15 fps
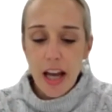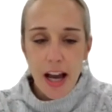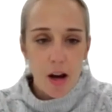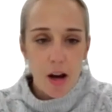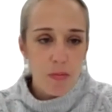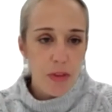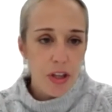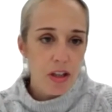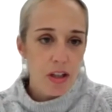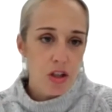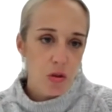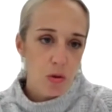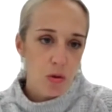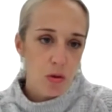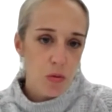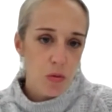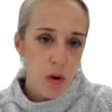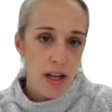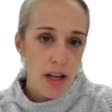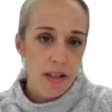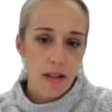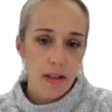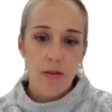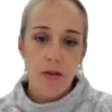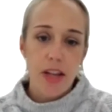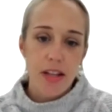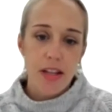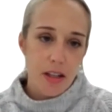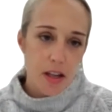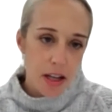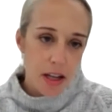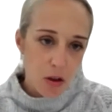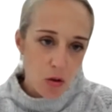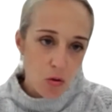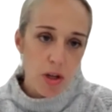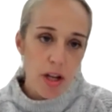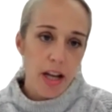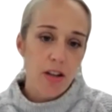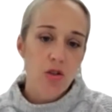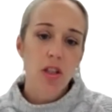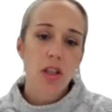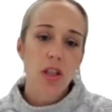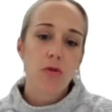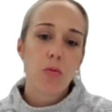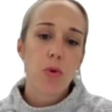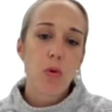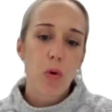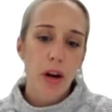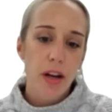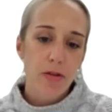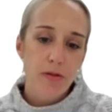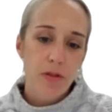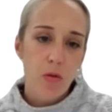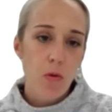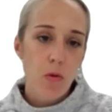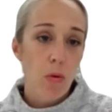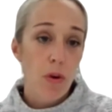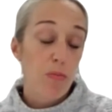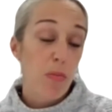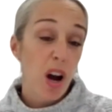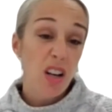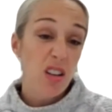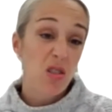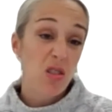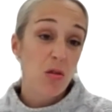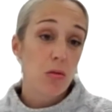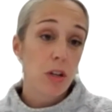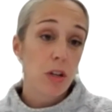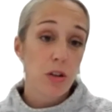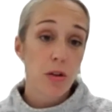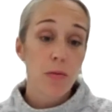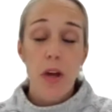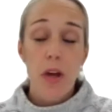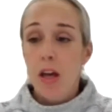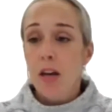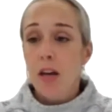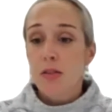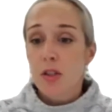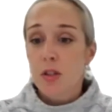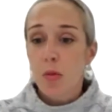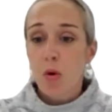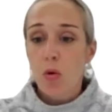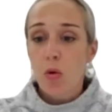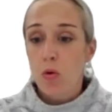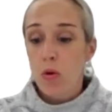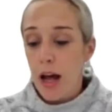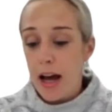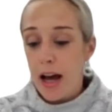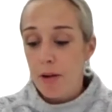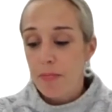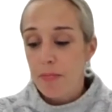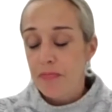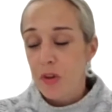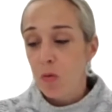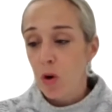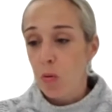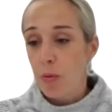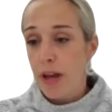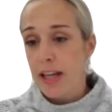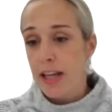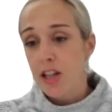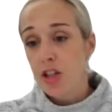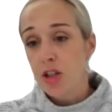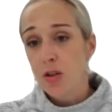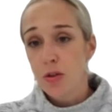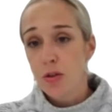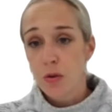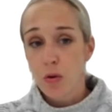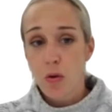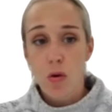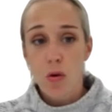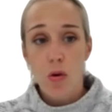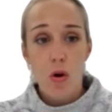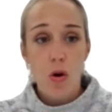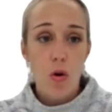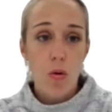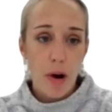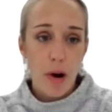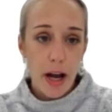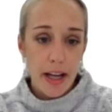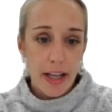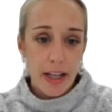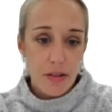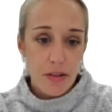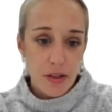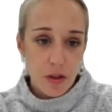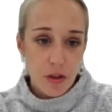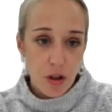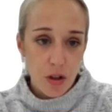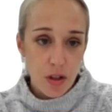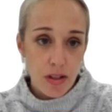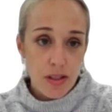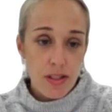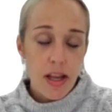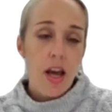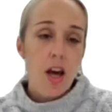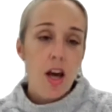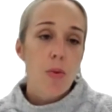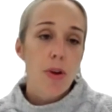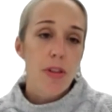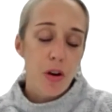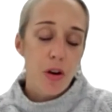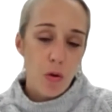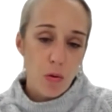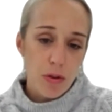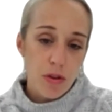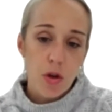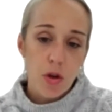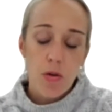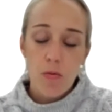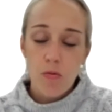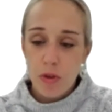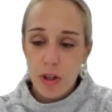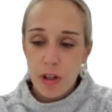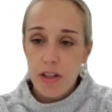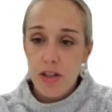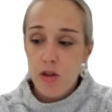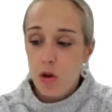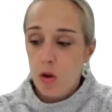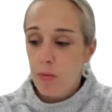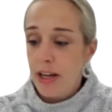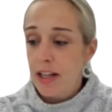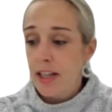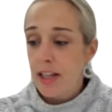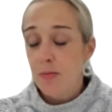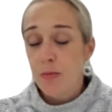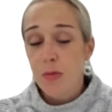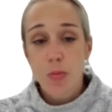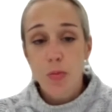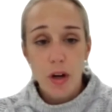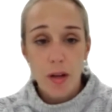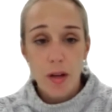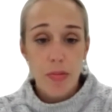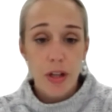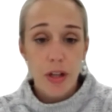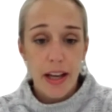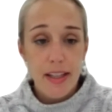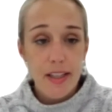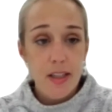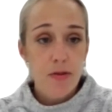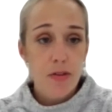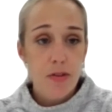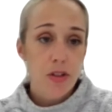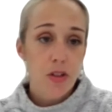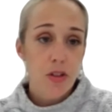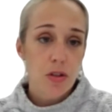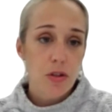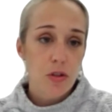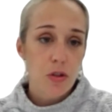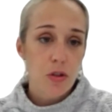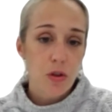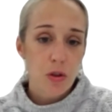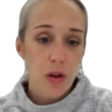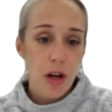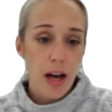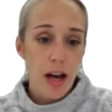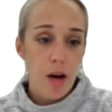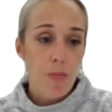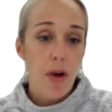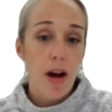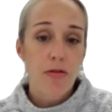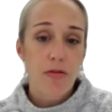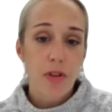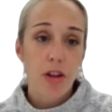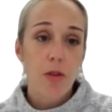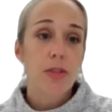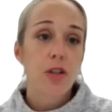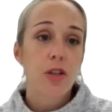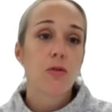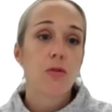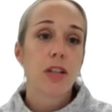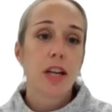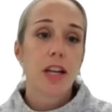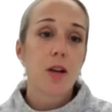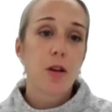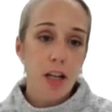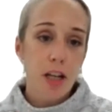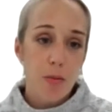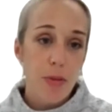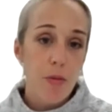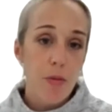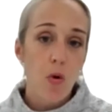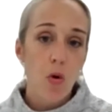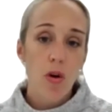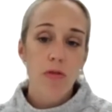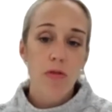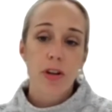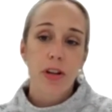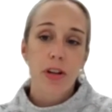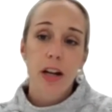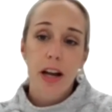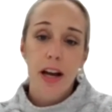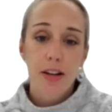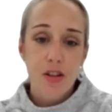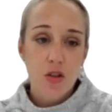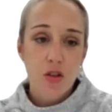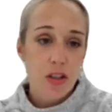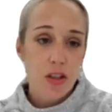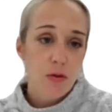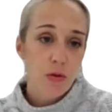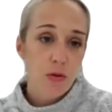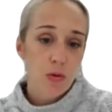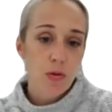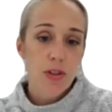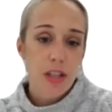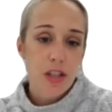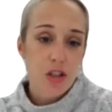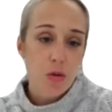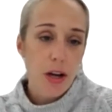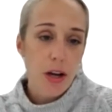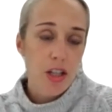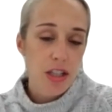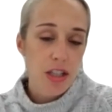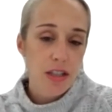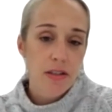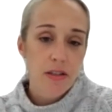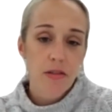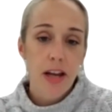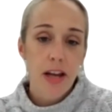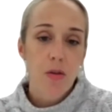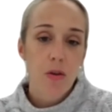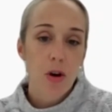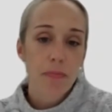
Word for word: um, that ensures one that there's a, a, good entry level point for what we might call you know small um, well-being issues or, or, or minor concerns but then also really strong mechanisms put in place for students who uh, might find themselves in, in a, in, a, bit more of a, a stressful situation later